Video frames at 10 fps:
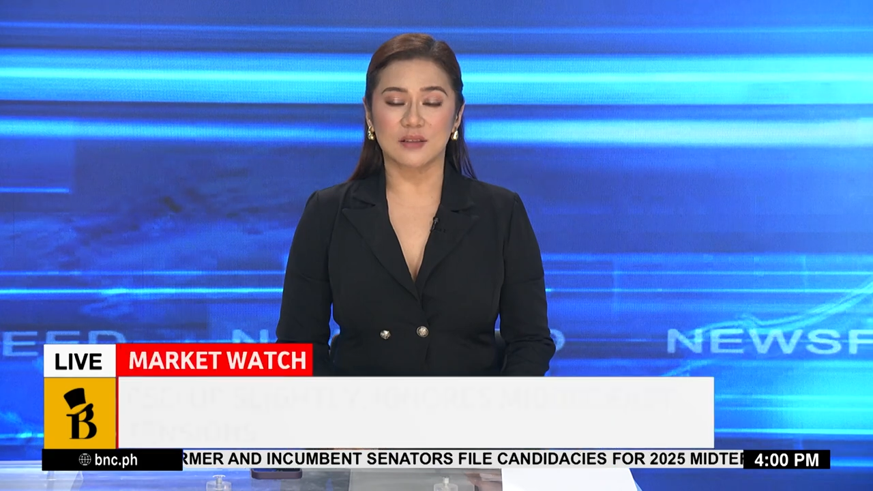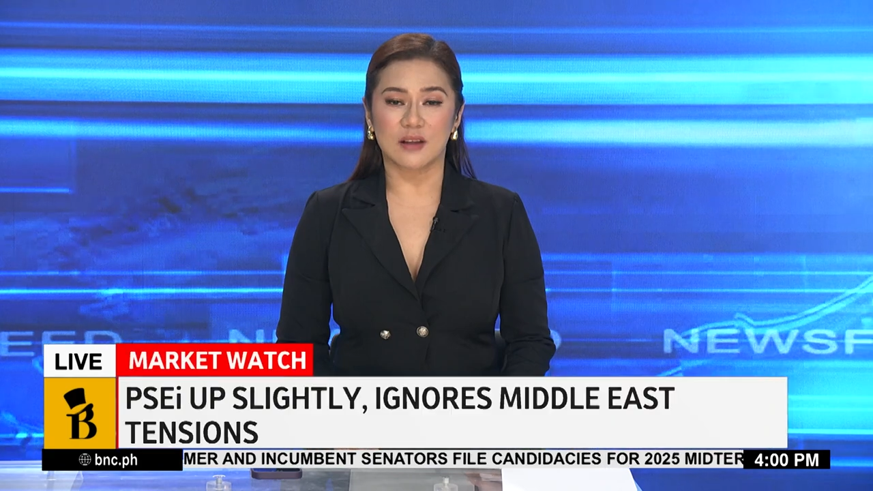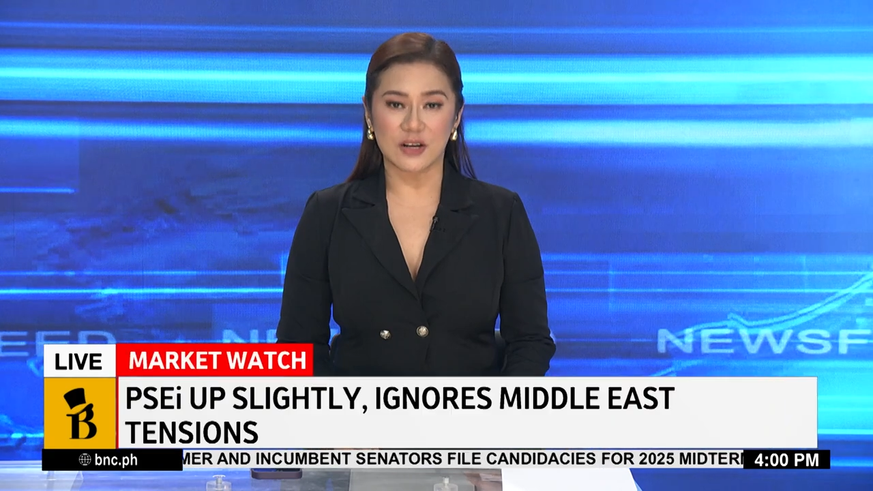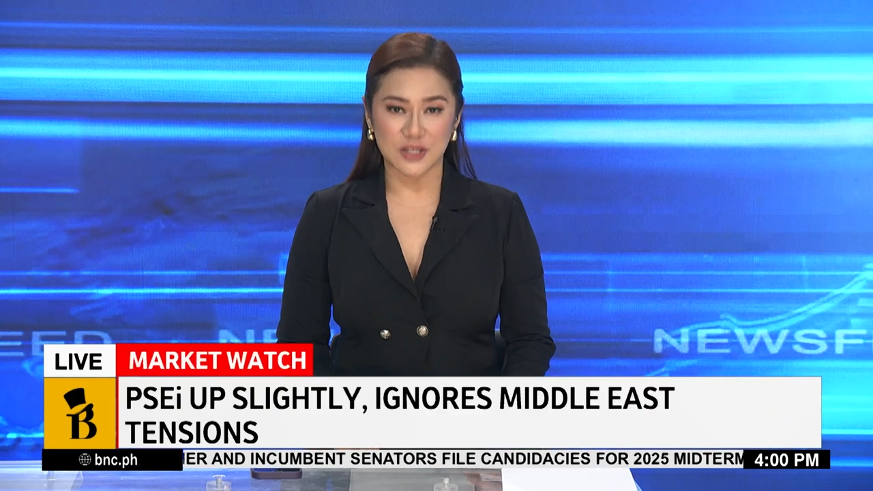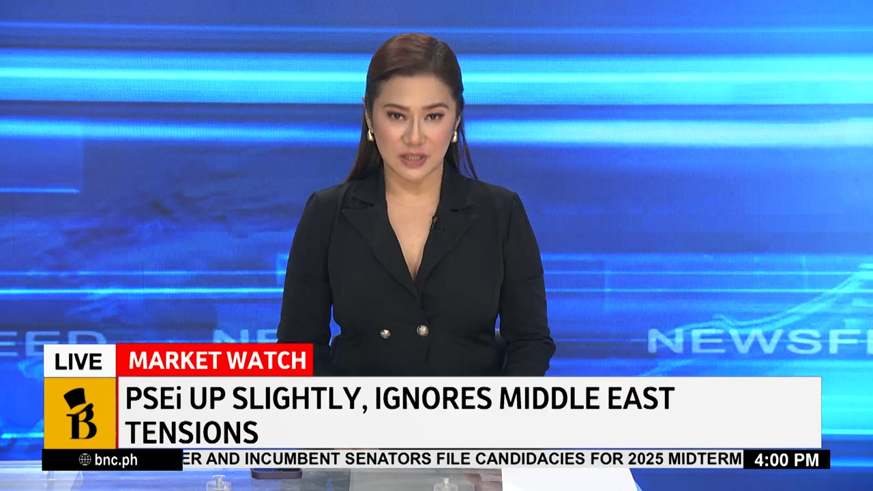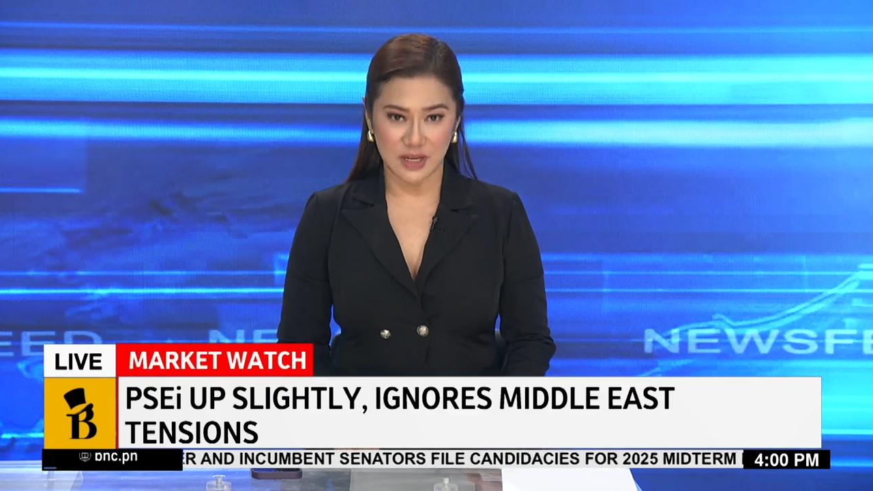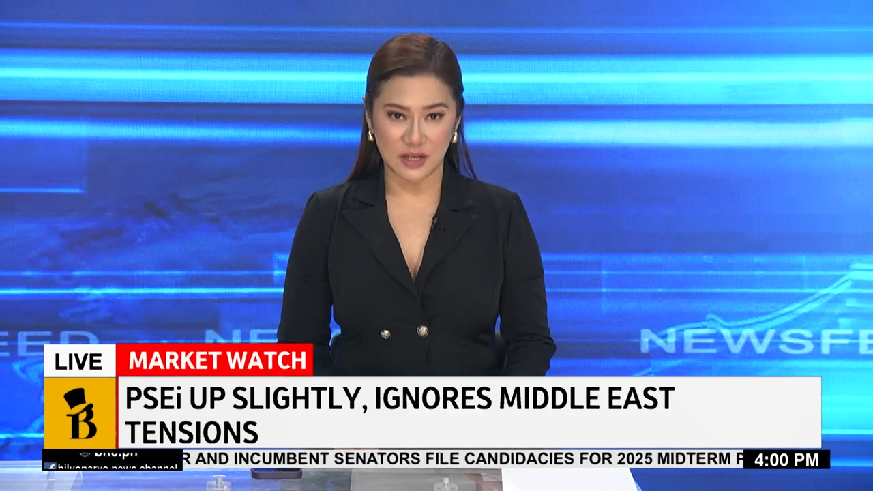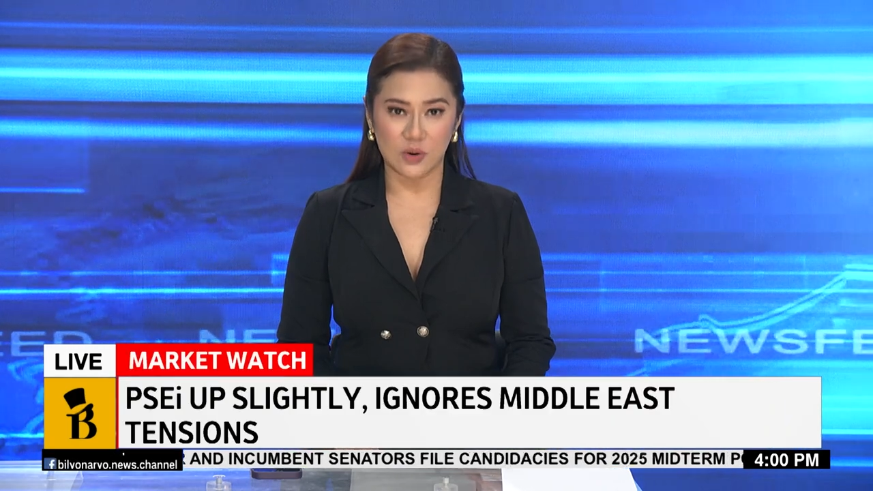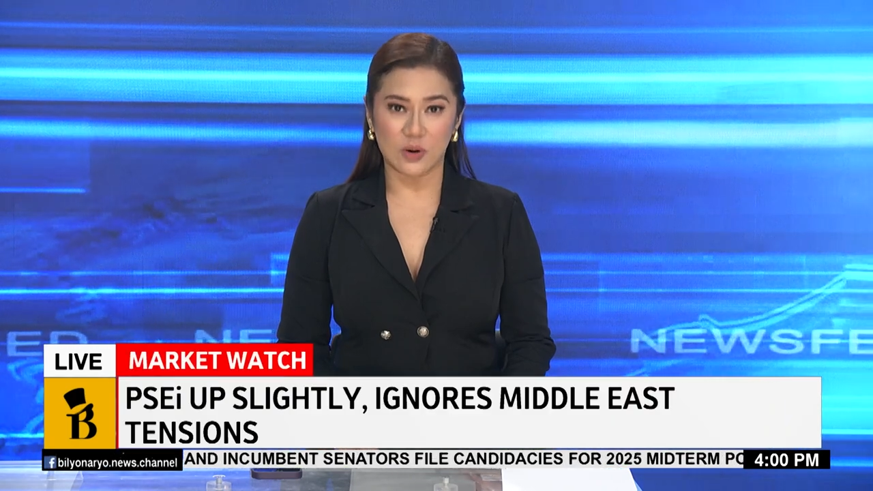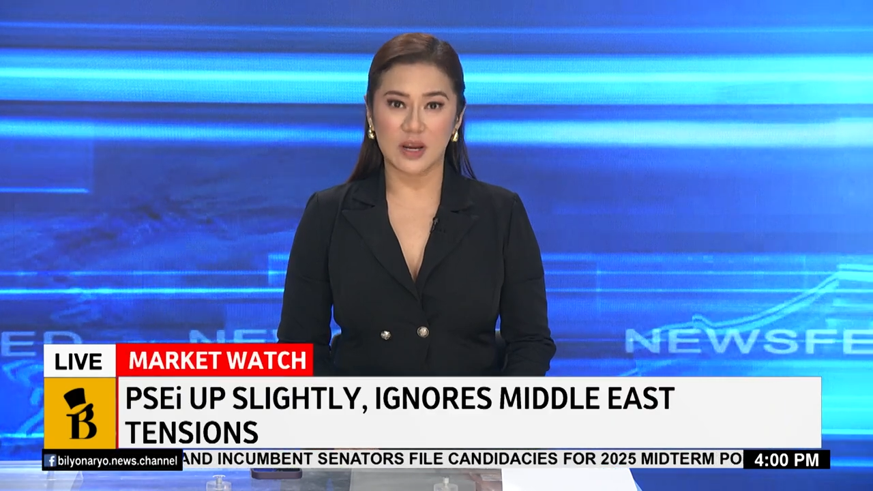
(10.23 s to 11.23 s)
largely
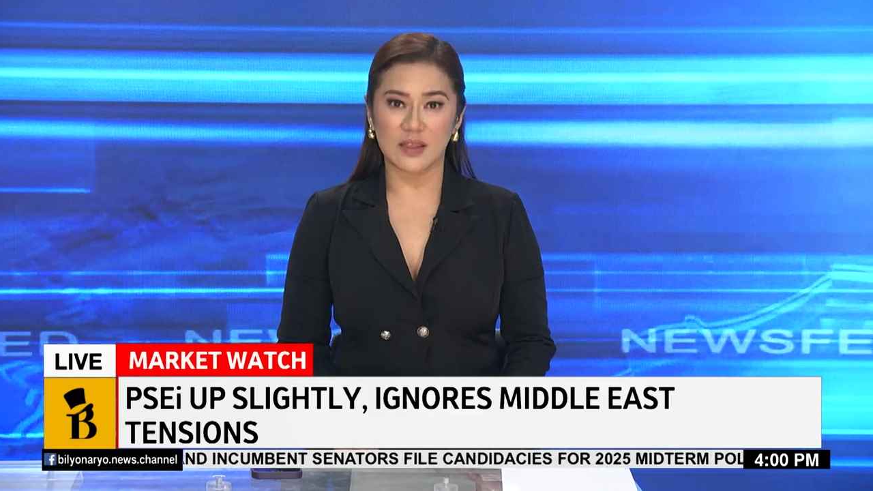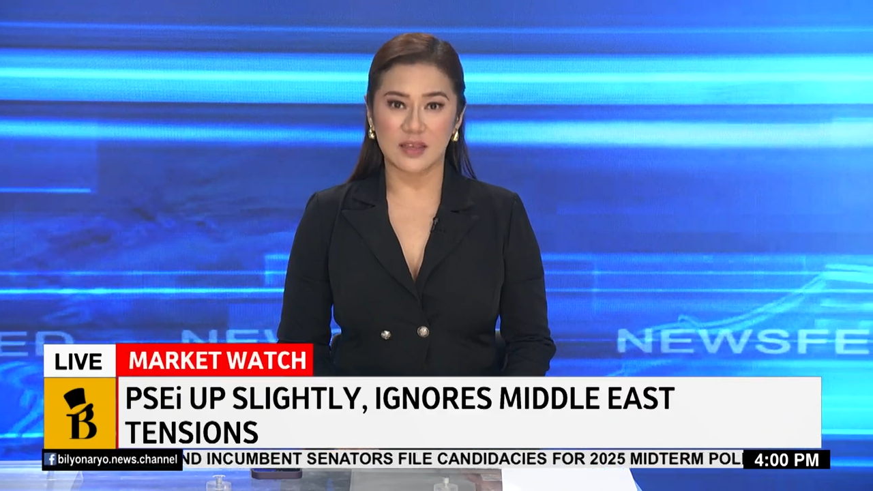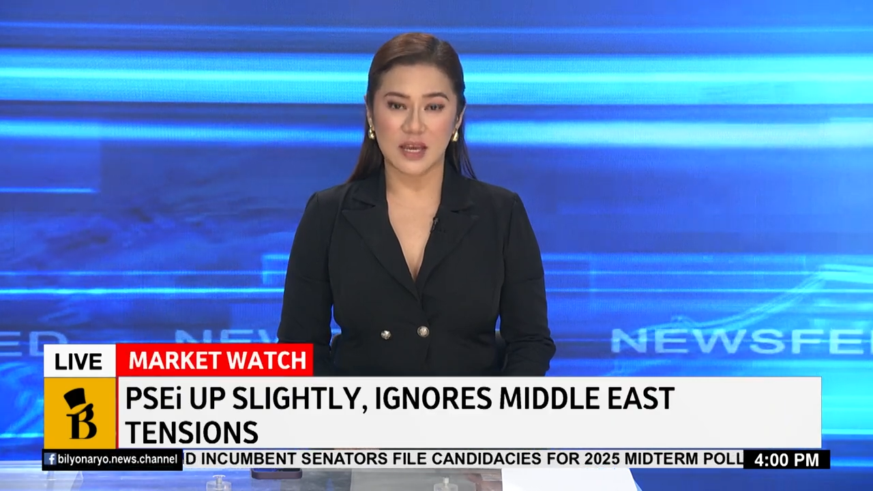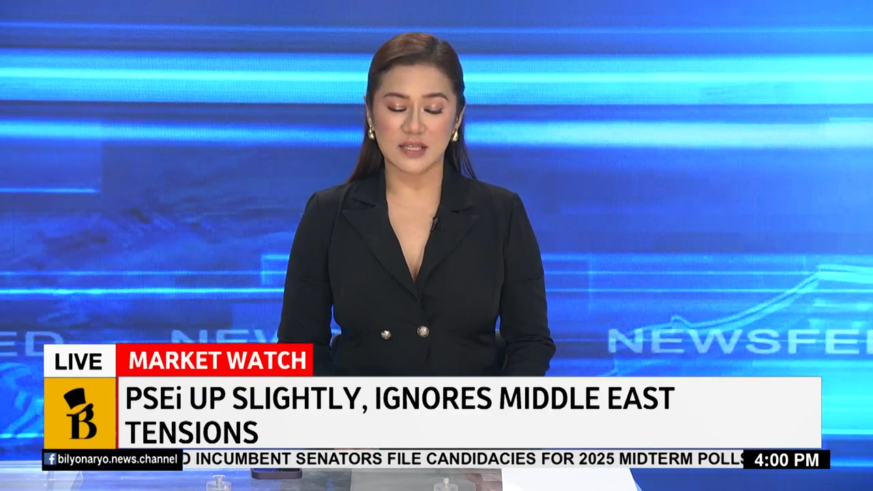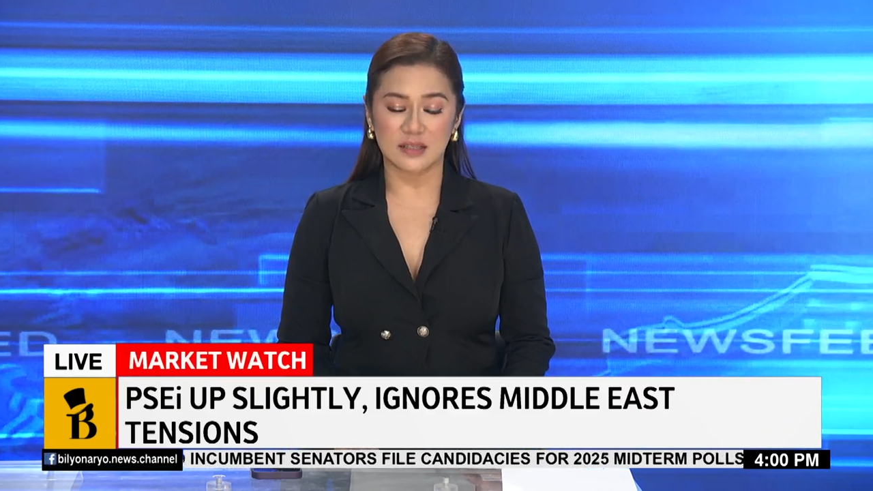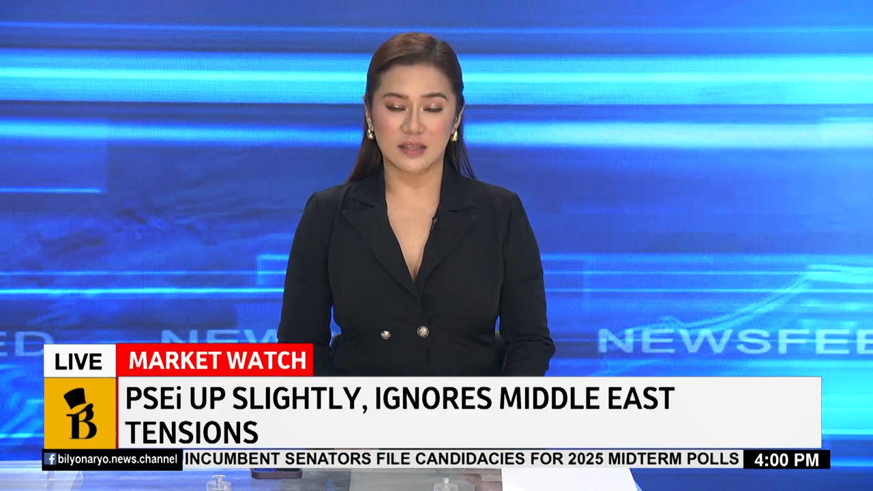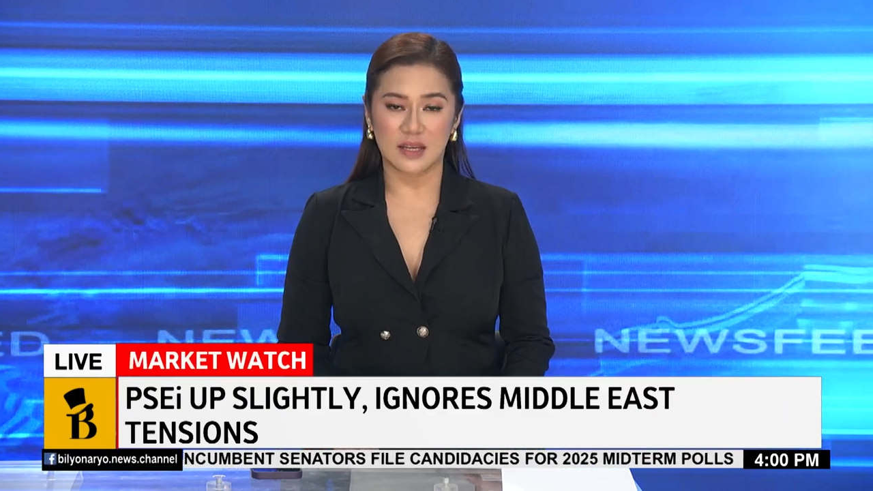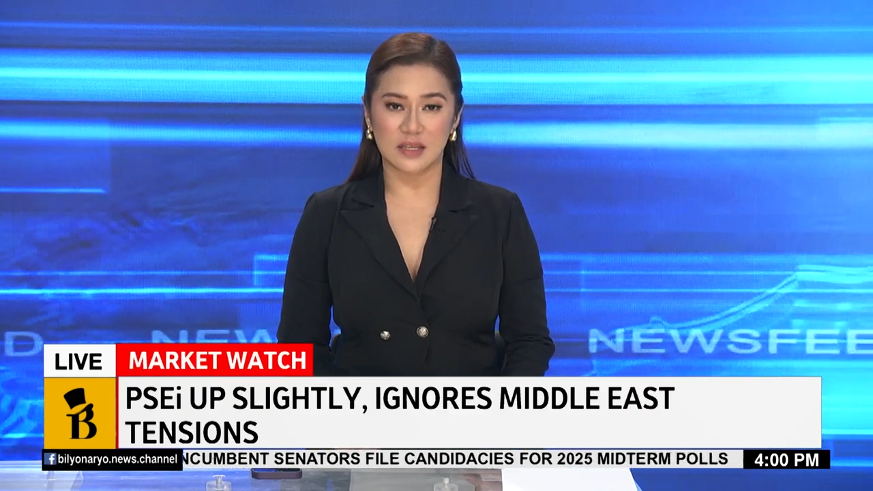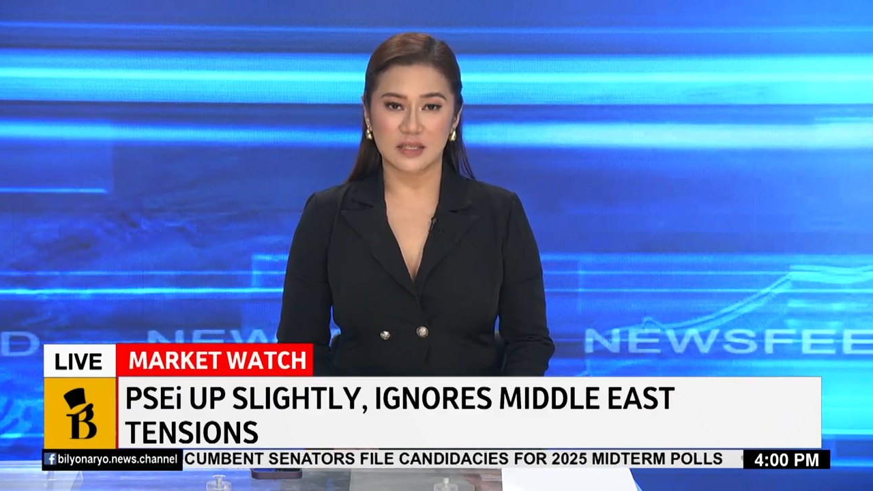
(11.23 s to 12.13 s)
ignoring the escalating